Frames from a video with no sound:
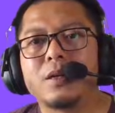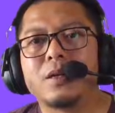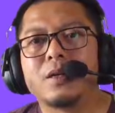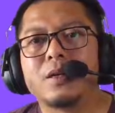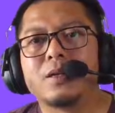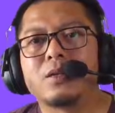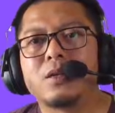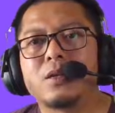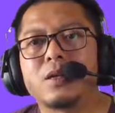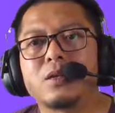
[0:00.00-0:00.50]

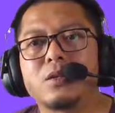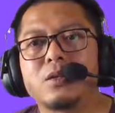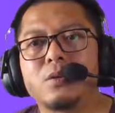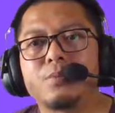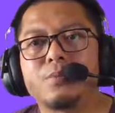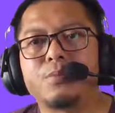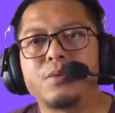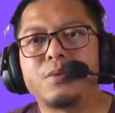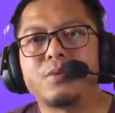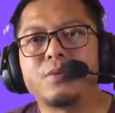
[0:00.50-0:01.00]
just to
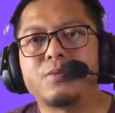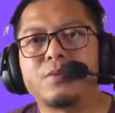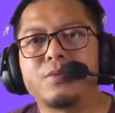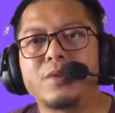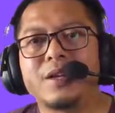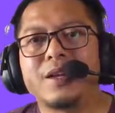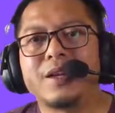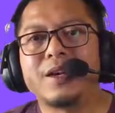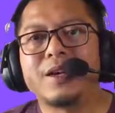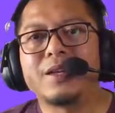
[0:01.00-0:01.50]
prove
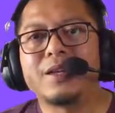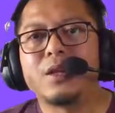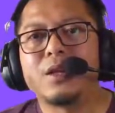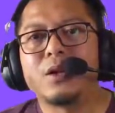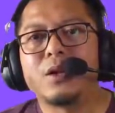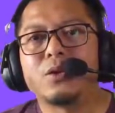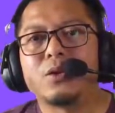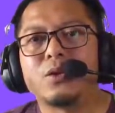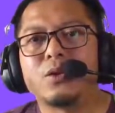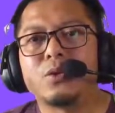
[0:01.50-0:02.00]
that
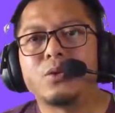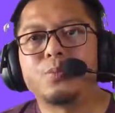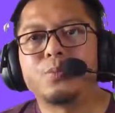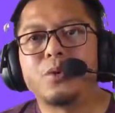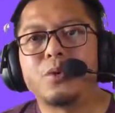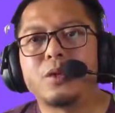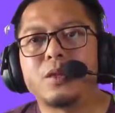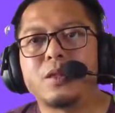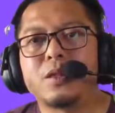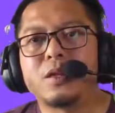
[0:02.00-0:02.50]
you
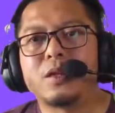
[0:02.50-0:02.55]
breathe